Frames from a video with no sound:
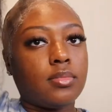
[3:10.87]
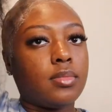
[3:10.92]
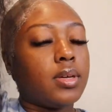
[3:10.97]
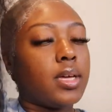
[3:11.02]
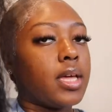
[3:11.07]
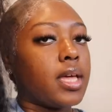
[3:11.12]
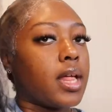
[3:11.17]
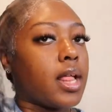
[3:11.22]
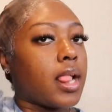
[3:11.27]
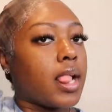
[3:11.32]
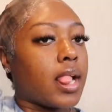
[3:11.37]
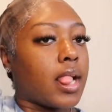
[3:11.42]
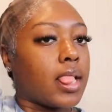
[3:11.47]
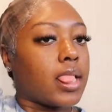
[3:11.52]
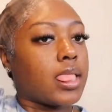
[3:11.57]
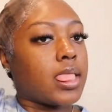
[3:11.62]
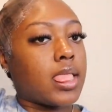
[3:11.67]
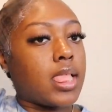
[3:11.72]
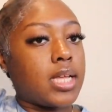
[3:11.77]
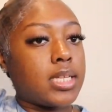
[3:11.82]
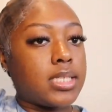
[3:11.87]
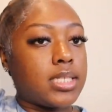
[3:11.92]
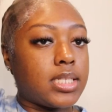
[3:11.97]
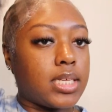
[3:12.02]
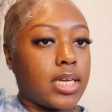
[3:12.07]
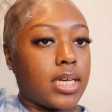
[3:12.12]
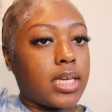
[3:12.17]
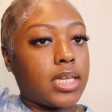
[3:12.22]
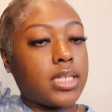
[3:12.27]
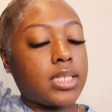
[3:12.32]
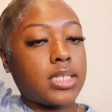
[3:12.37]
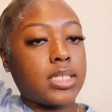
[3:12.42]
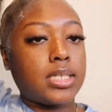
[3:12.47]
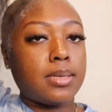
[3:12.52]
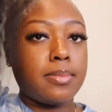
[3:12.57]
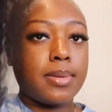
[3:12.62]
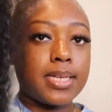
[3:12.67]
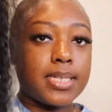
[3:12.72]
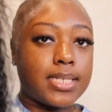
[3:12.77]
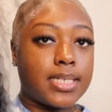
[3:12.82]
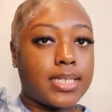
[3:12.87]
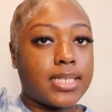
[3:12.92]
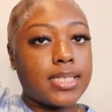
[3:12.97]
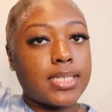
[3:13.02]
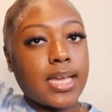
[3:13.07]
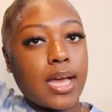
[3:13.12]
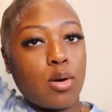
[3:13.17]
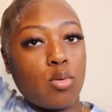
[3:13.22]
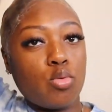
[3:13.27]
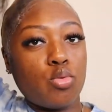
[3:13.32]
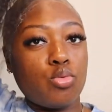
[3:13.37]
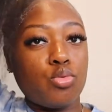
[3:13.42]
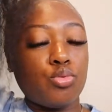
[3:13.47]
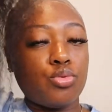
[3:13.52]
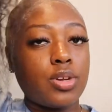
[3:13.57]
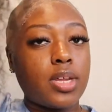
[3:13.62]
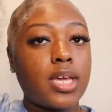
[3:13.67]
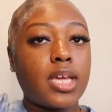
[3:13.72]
my the T into this down,